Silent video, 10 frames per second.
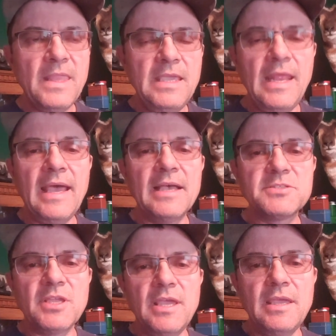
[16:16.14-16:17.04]
It
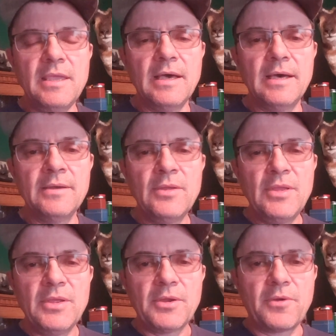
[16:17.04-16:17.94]
has a
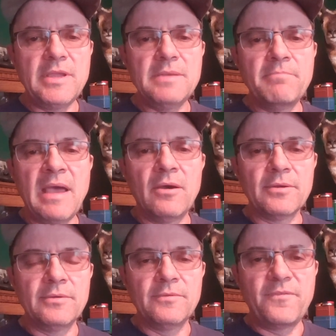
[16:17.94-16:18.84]
Green
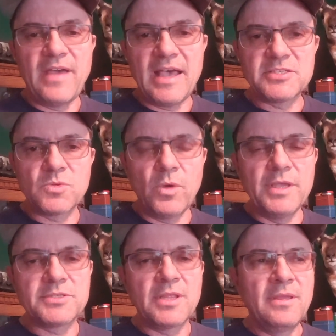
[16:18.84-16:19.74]
Mountain fast
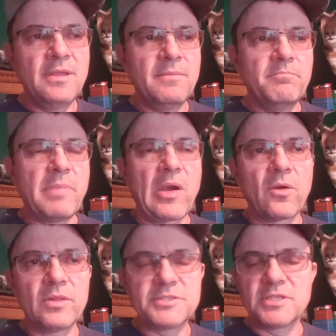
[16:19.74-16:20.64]
twist
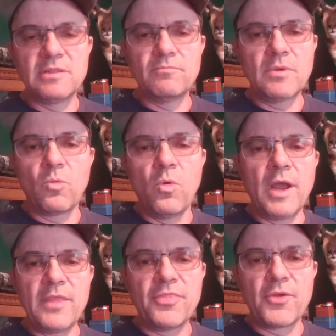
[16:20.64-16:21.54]
barrel. It's a
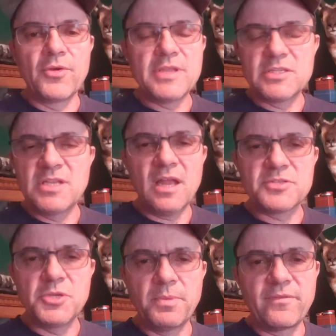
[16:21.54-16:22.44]
1 in 30. It's not a
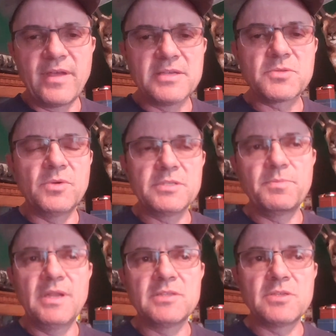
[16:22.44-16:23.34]
super fast twist,
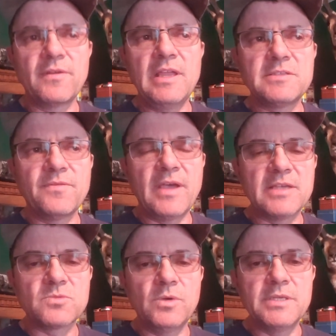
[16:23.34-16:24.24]
but it's a
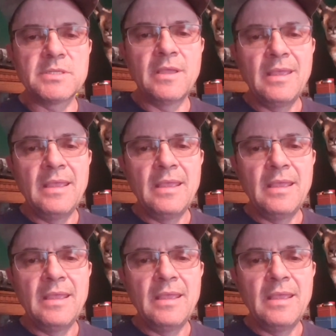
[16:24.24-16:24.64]
fast twist.